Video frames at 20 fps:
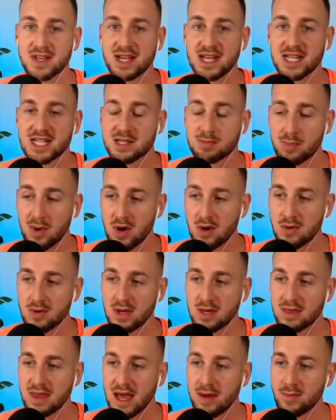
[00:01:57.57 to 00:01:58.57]
he
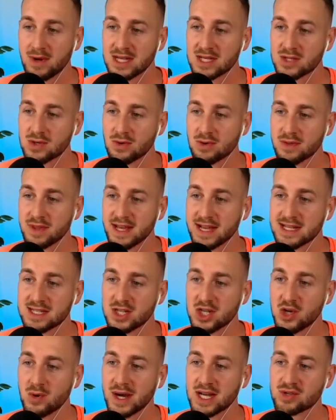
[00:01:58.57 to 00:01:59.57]
spoke, then we saw
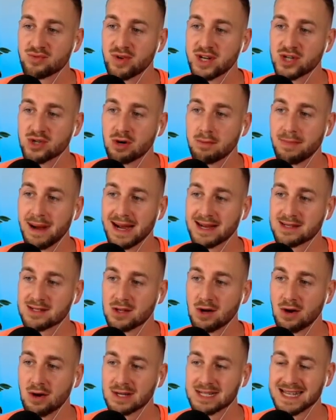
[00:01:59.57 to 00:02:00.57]
this US regional bank
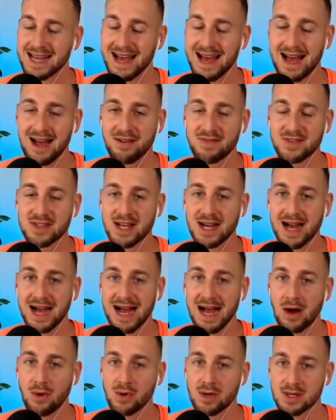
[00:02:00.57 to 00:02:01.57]
stocks after
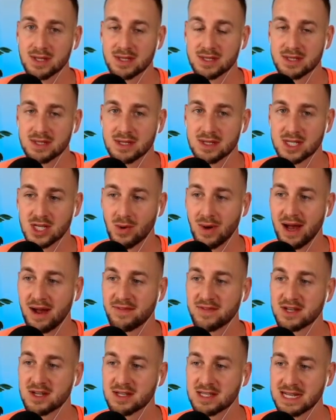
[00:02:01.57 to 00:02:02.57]
hours. So
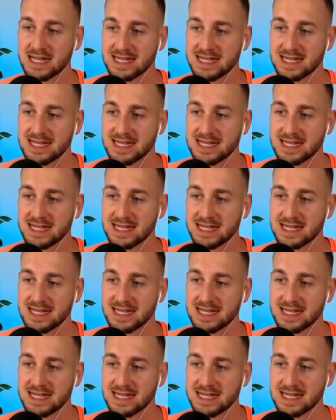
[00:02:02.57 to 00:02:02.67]
after the